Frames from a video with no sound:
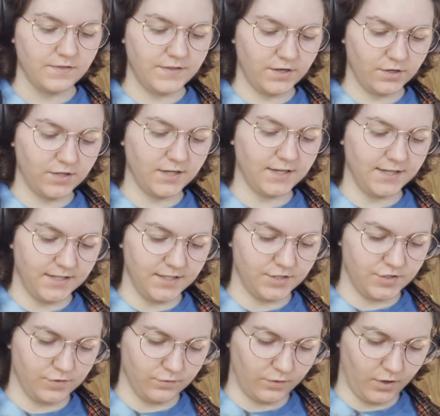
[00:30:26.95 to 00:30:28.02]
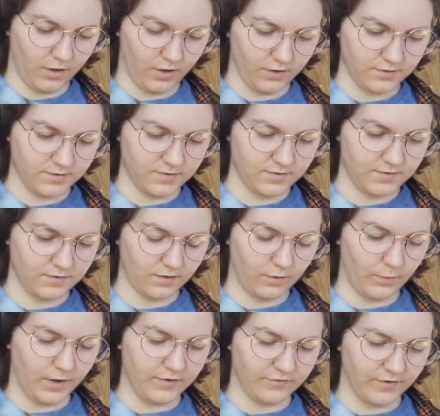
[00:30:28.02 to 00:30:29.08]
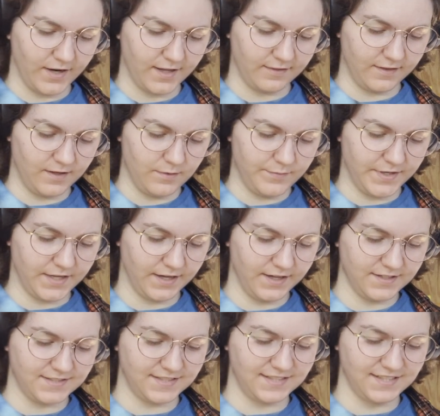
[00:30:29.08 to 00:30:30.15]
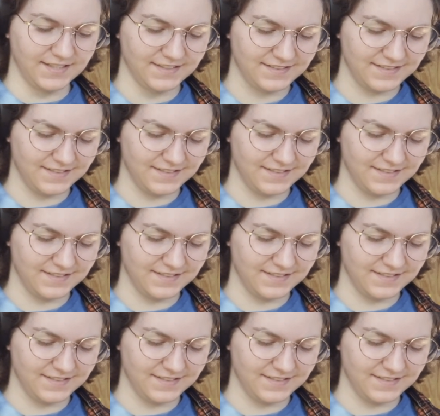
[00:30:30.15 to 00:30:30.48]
they're gonna need 2 cars, quite frankly, because